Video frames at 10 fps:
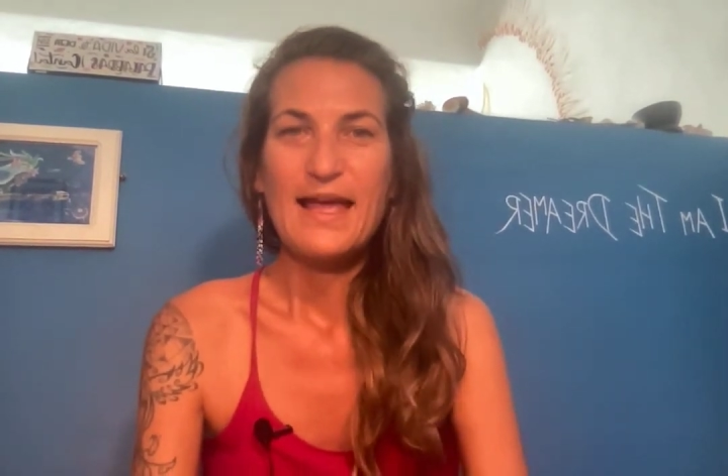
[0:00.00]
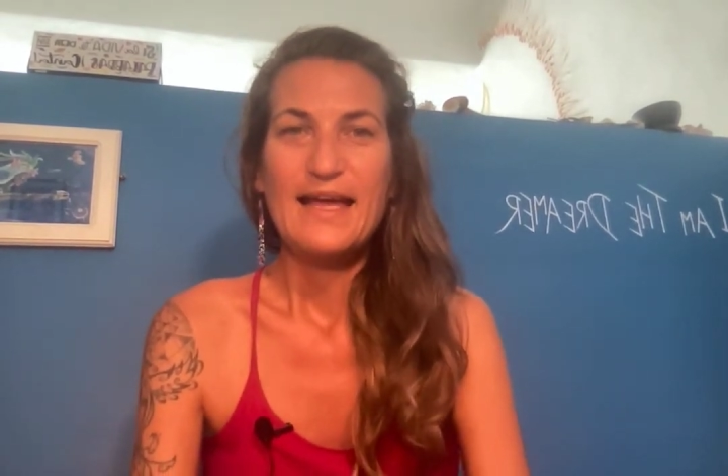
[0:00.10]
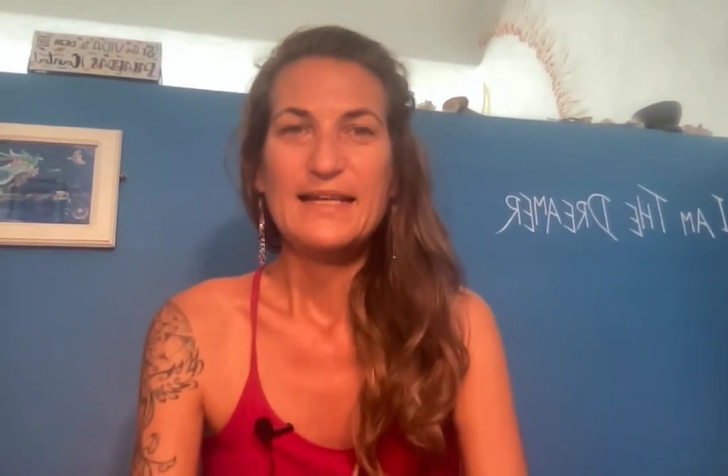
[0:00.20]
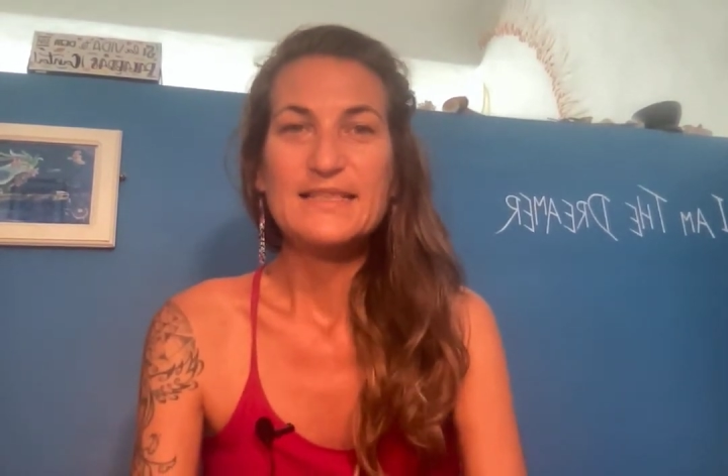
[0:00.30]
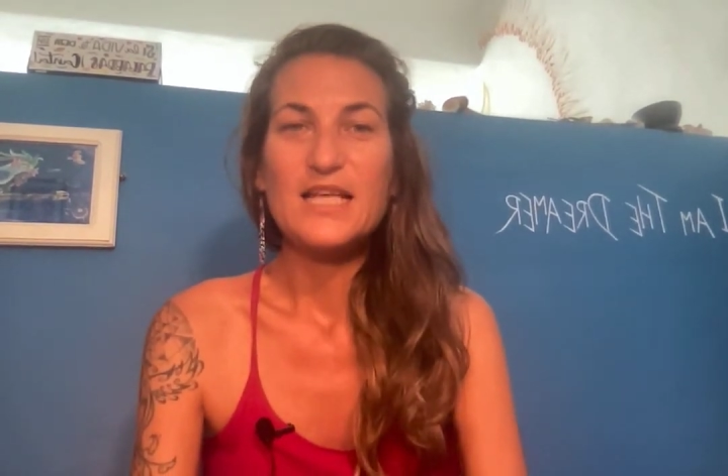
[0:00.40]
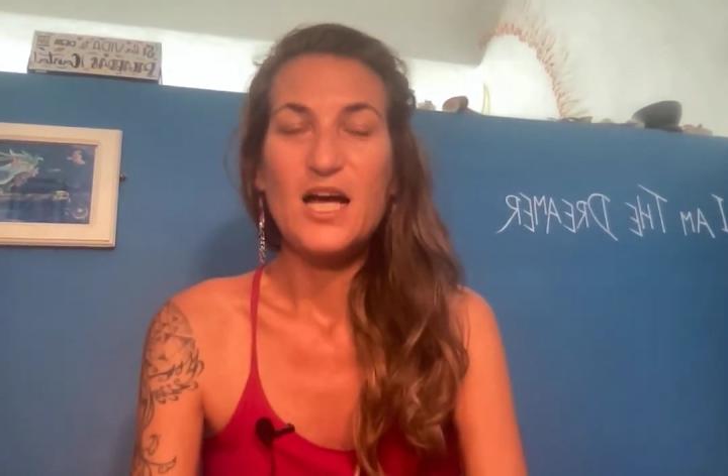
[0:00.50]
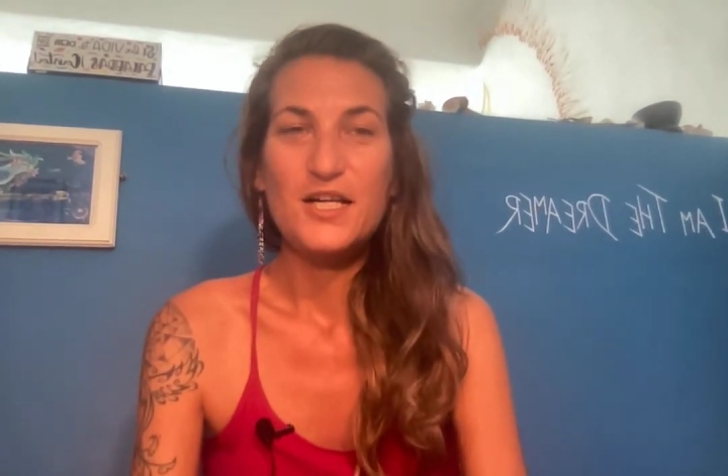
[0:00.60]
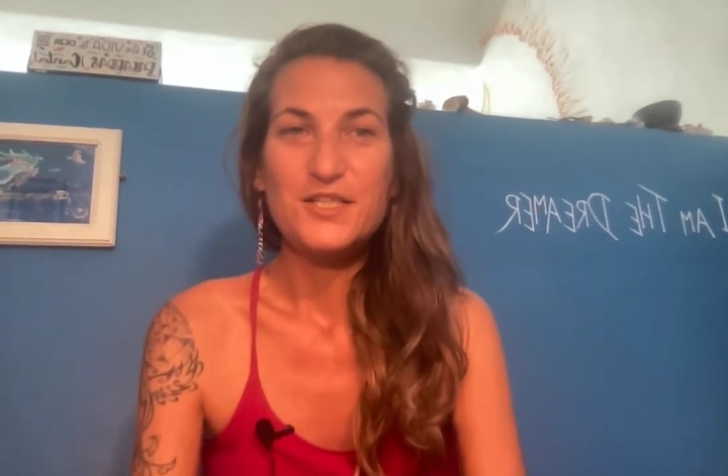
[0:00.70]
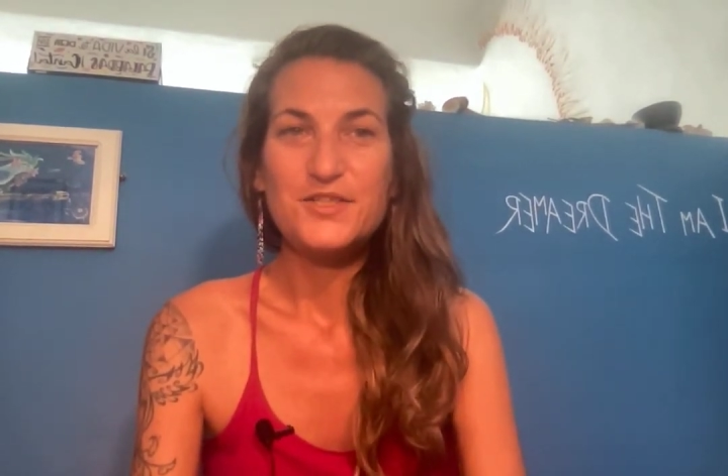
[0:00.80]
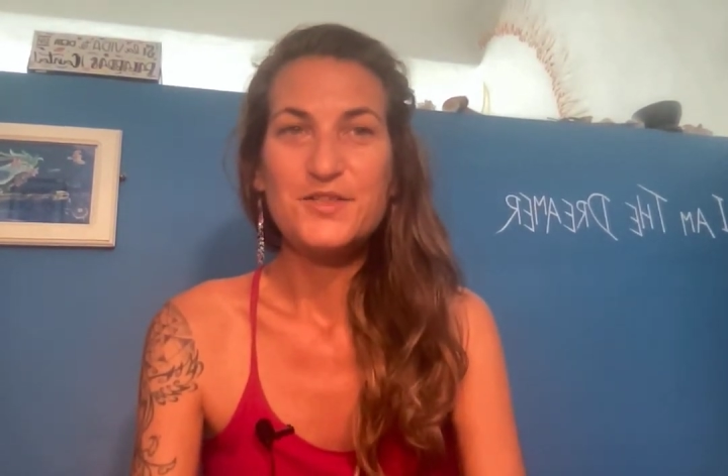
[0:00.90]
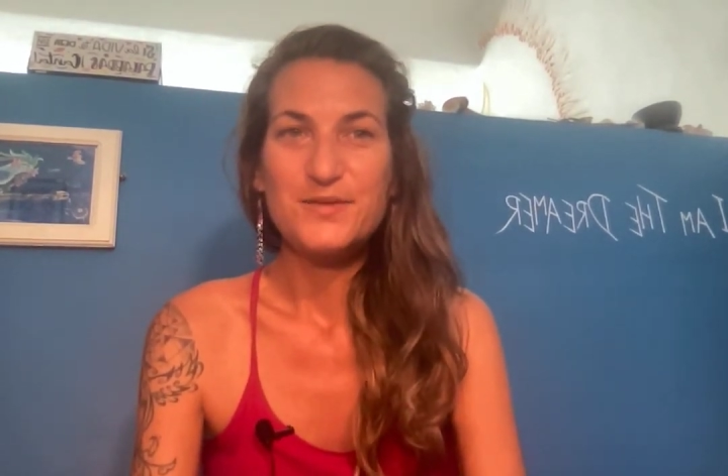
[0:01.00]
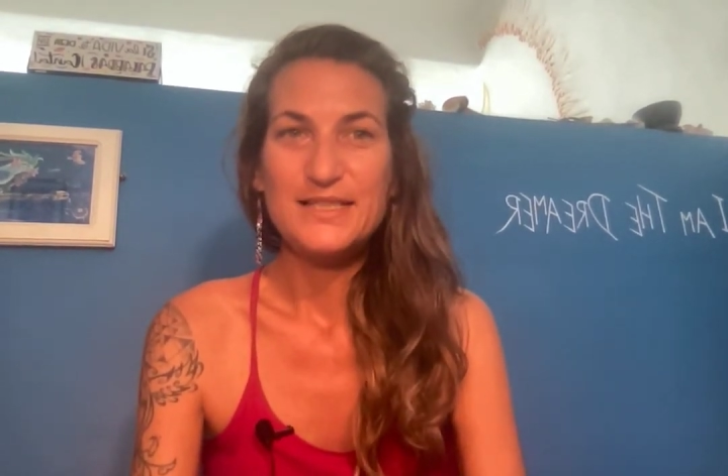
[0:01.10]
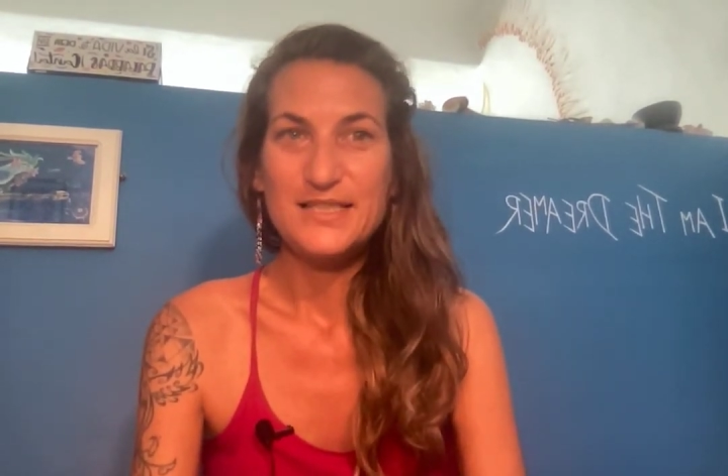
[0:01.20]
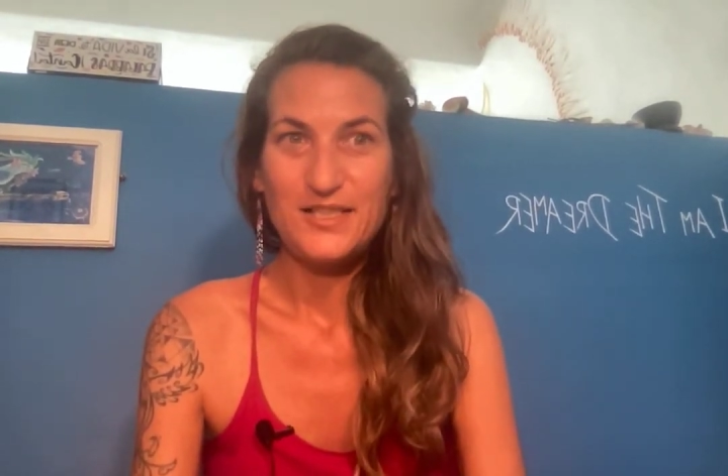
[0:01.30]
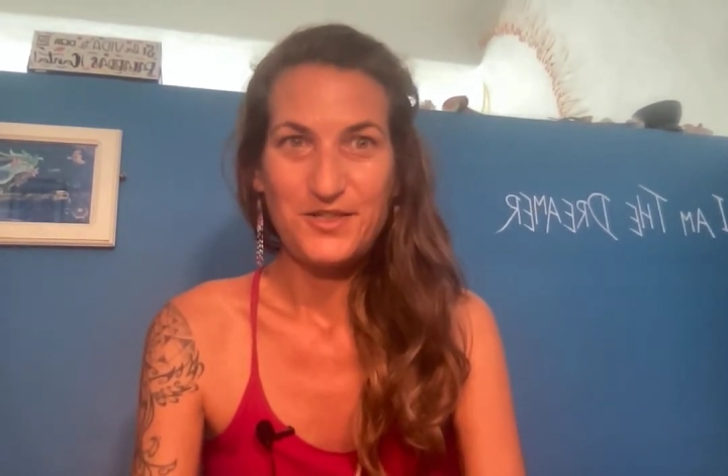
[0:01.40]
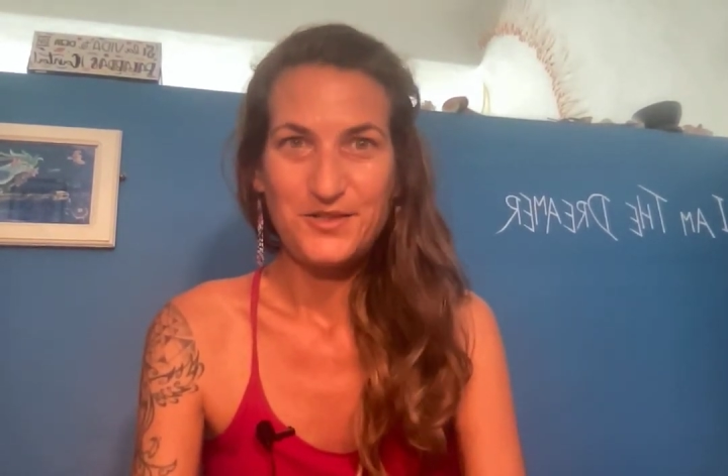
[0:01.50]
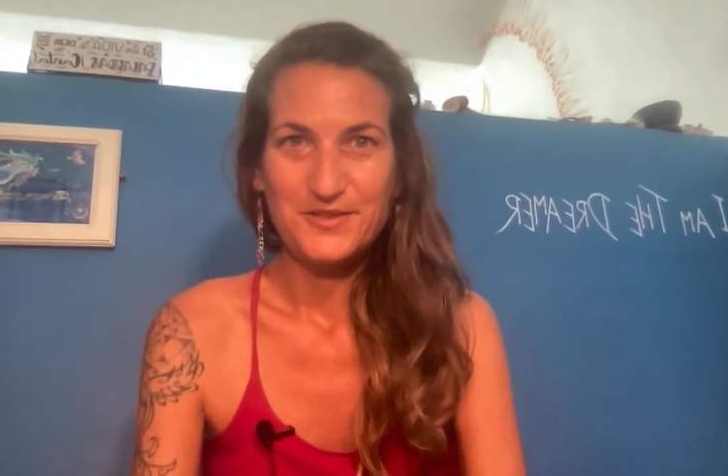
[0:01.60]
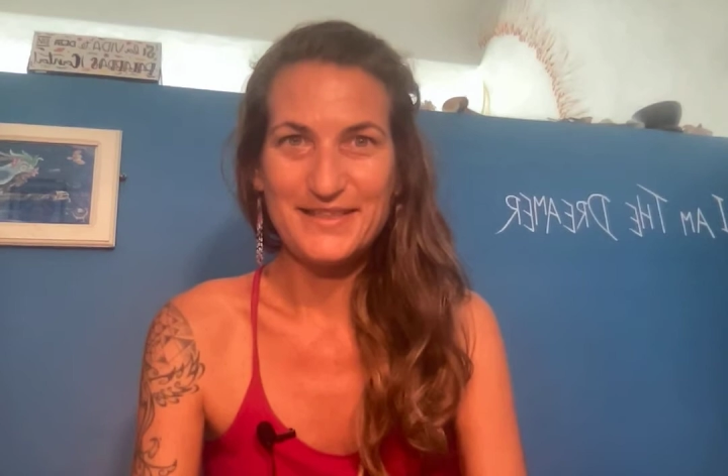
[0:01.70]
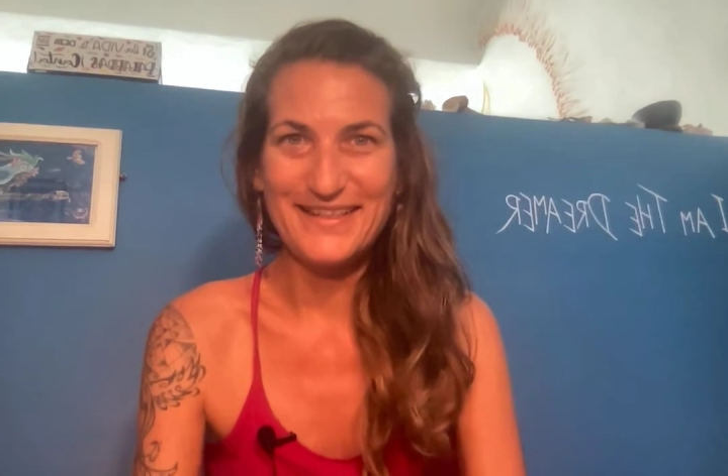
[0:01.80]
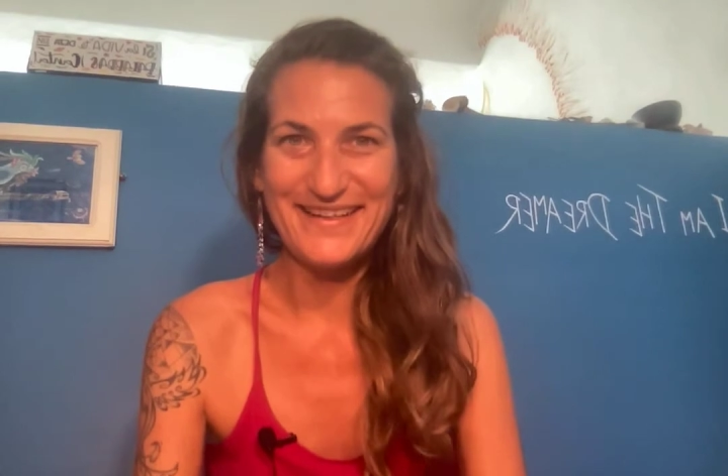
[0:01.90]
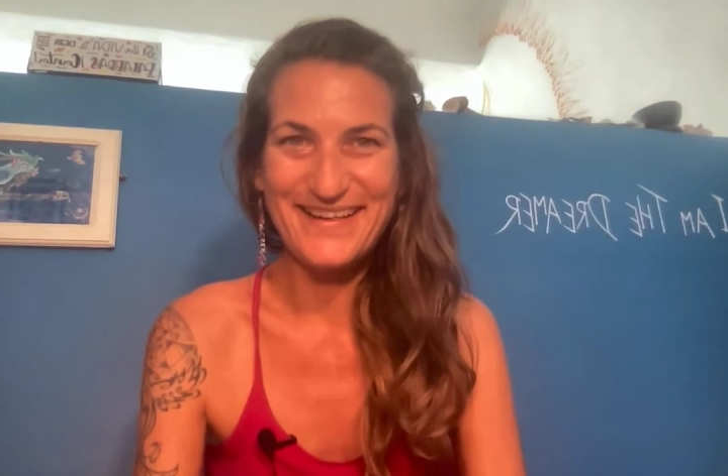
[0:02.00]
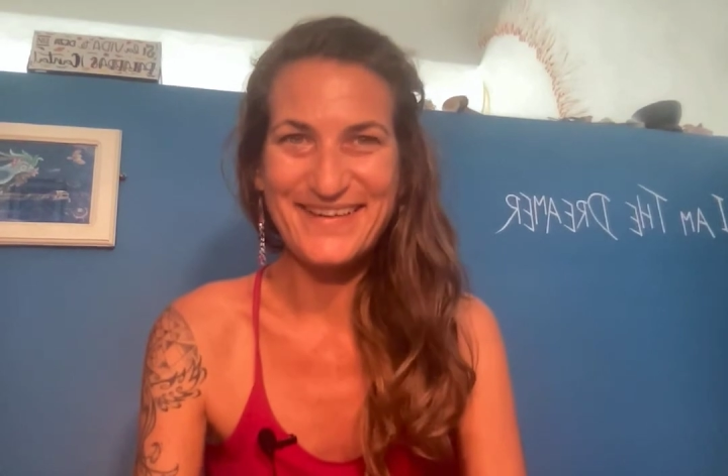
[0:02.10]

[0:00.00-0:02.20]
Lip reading: it's hard to do it alone.